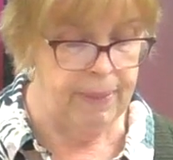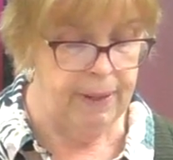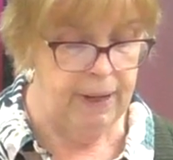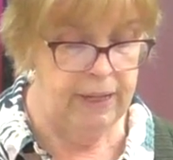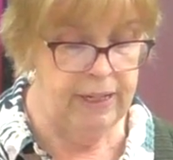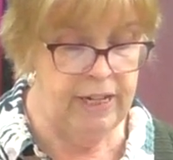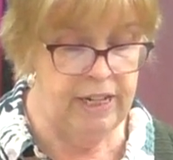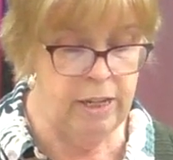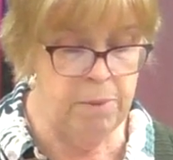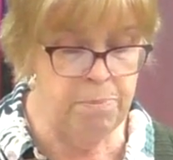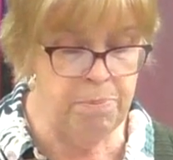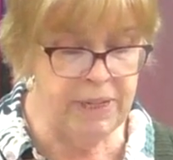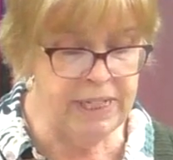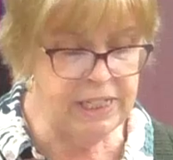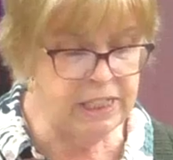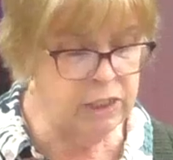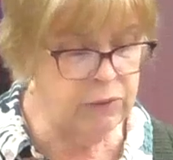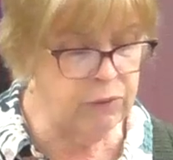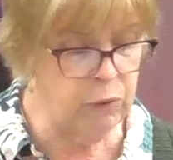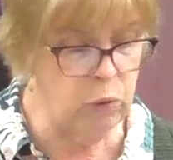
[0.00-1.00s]
And in the
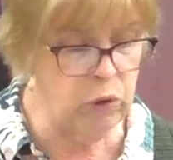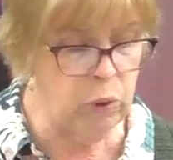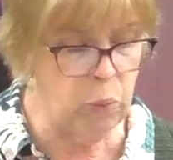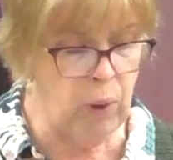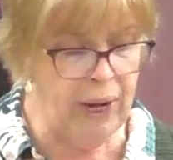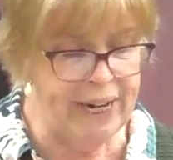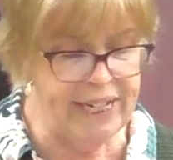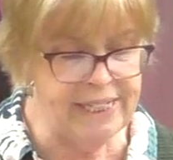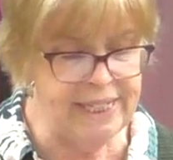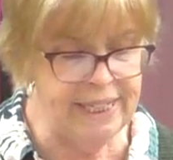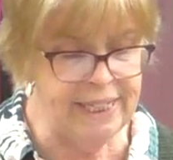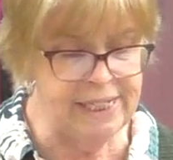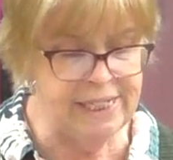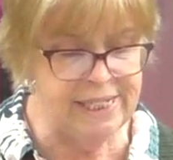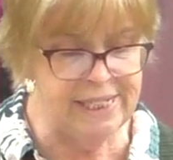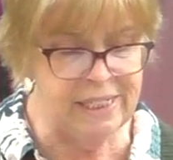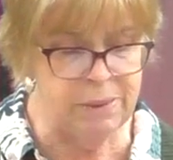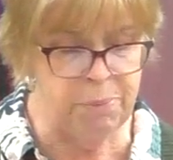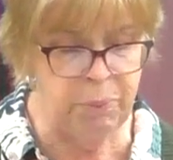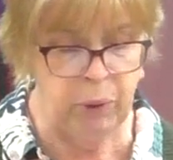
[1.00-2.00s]
midst of all the waiting and
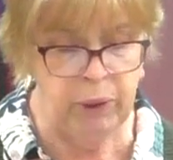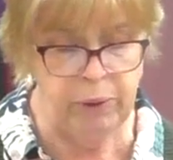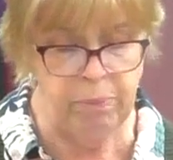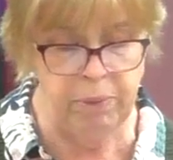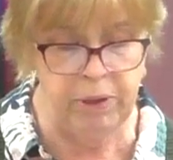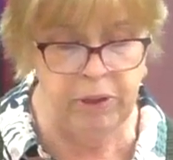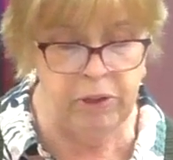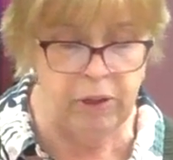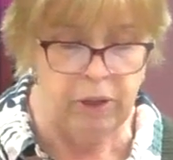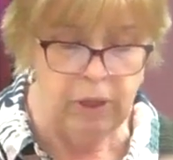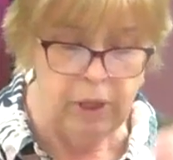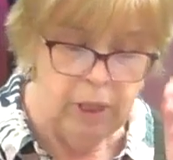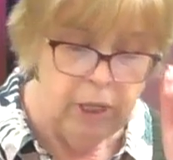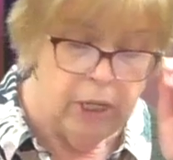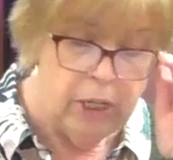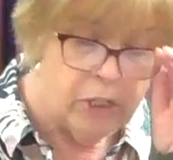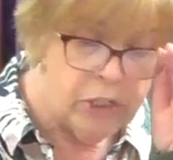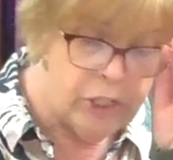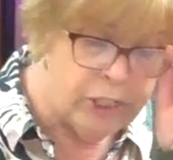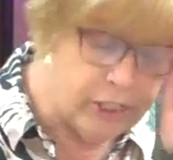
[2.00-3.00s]
disappointment,
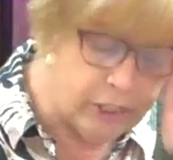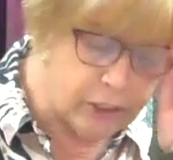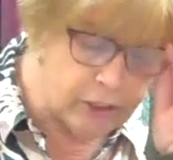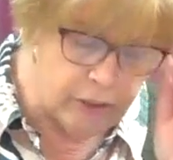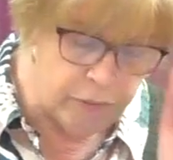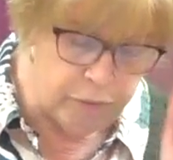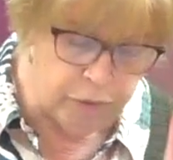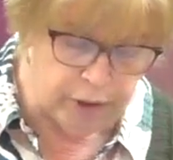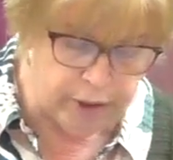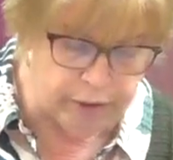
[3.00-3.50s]
she stood in front of